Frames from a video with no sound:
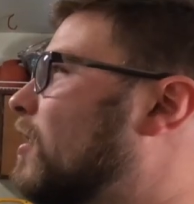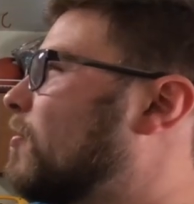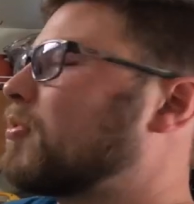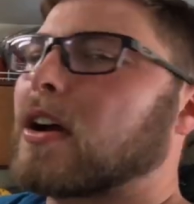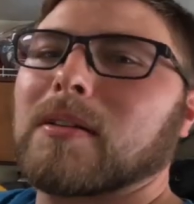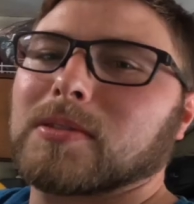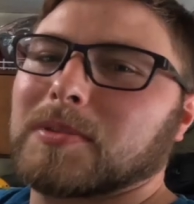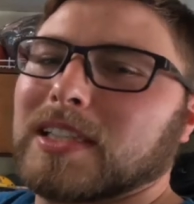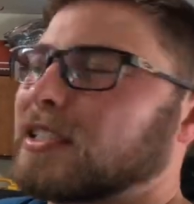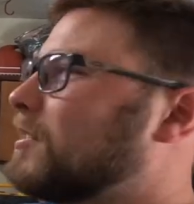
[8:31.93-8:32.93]
The problem
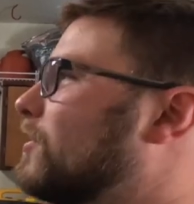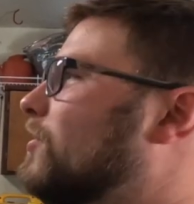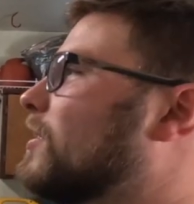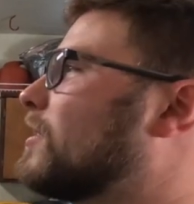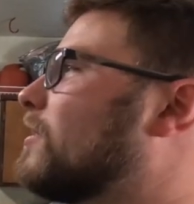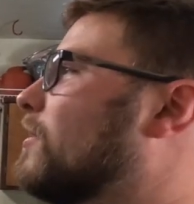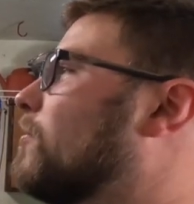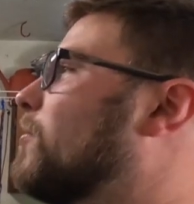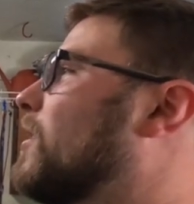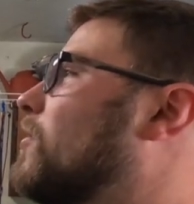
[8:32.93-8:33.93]
is they're just a
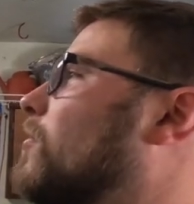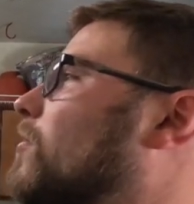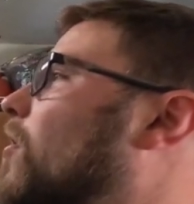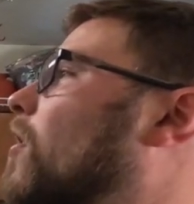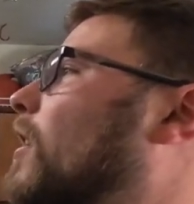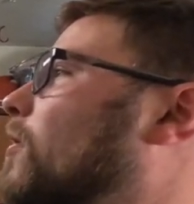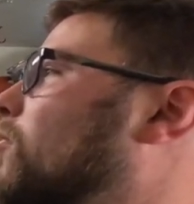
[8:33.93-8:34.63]
little bit too long. I was